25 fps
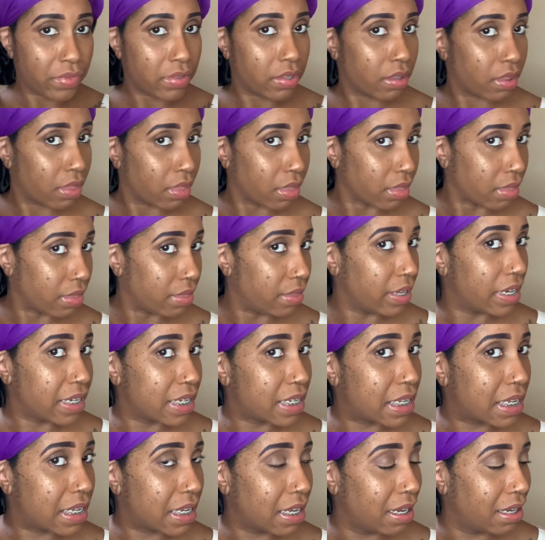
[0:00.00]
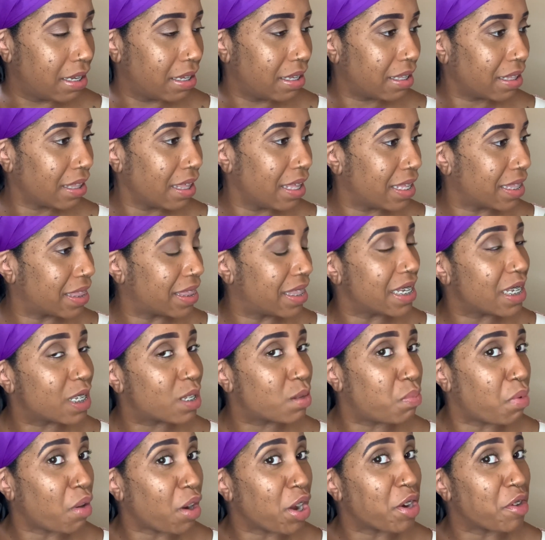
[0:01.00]
this this
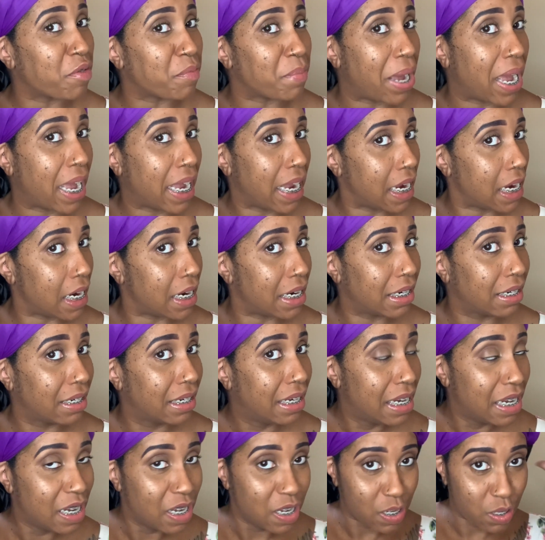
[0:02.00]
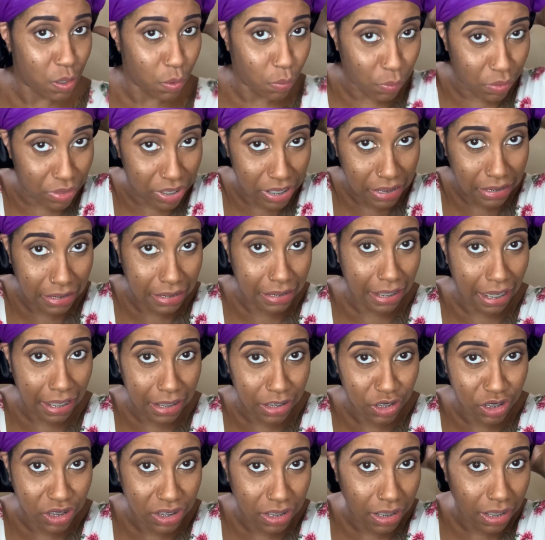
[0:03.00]
part of my hair. So this
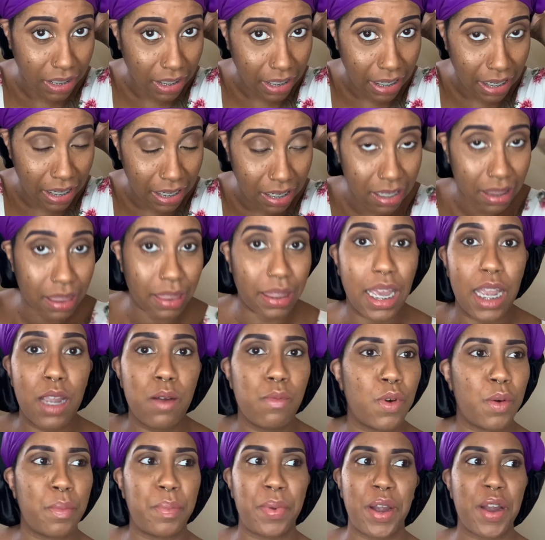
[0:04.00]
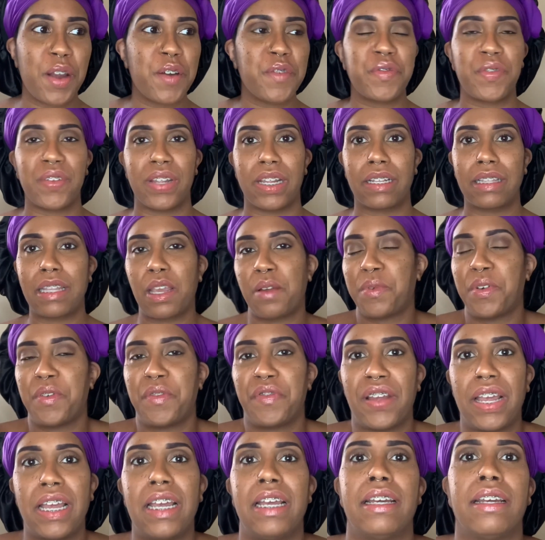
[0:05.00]
section in here, they were perfect. They were
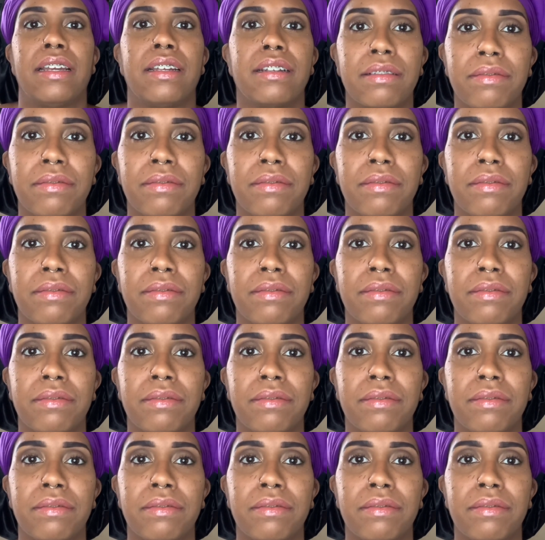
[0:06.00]
fine.